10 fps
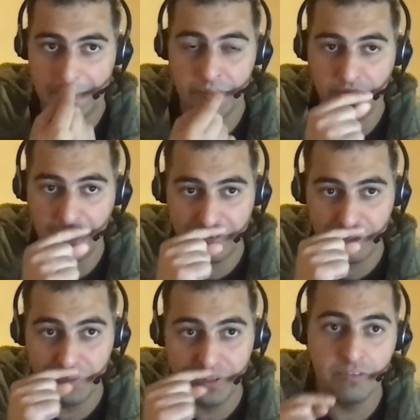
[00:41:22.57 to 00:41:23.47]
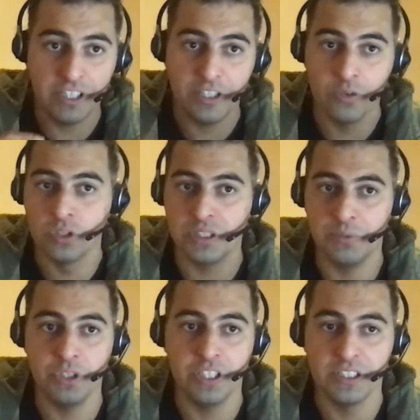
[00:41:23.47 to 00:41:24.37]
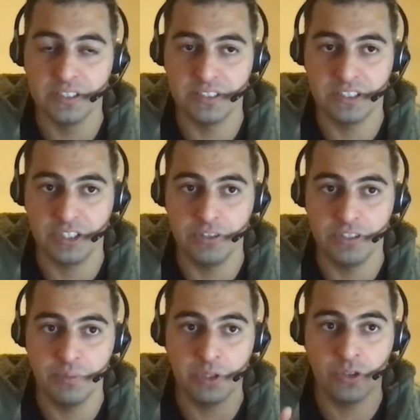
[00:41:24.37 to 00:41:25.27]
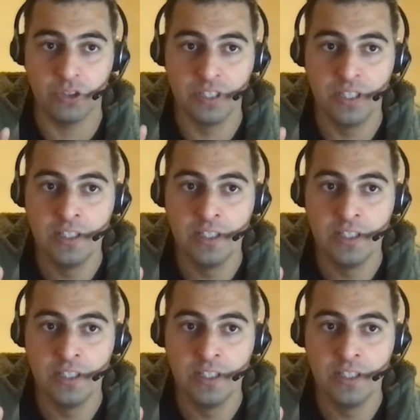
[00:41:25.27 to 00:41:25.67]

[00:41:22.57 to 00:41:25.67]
You have to be very good communicator in security, because